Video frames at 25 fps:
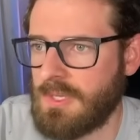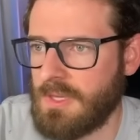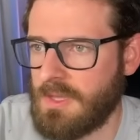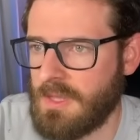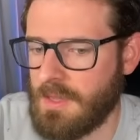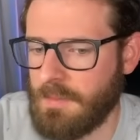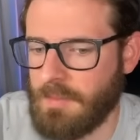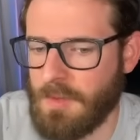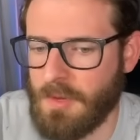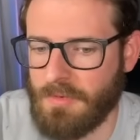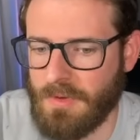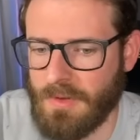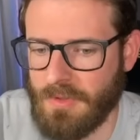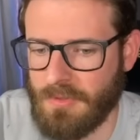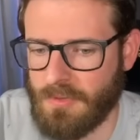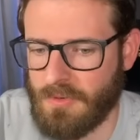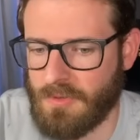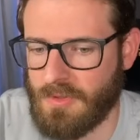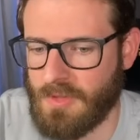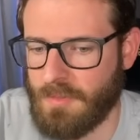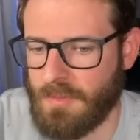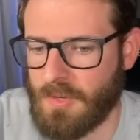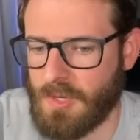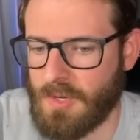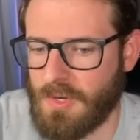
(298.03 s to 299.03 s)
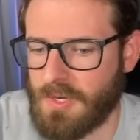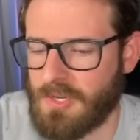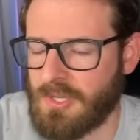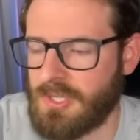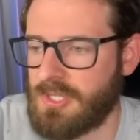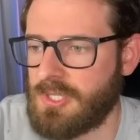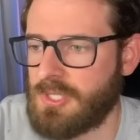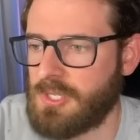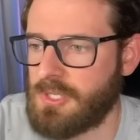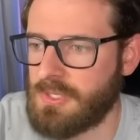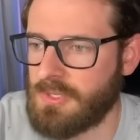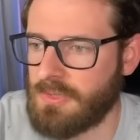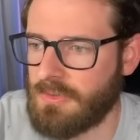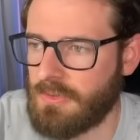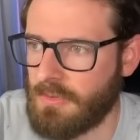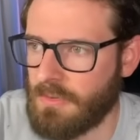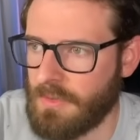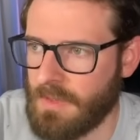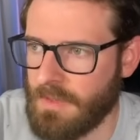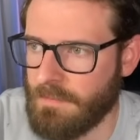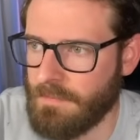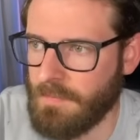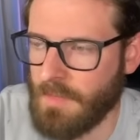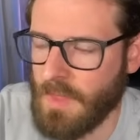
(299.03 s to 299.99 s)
to them. You read through them, you know how to search through them.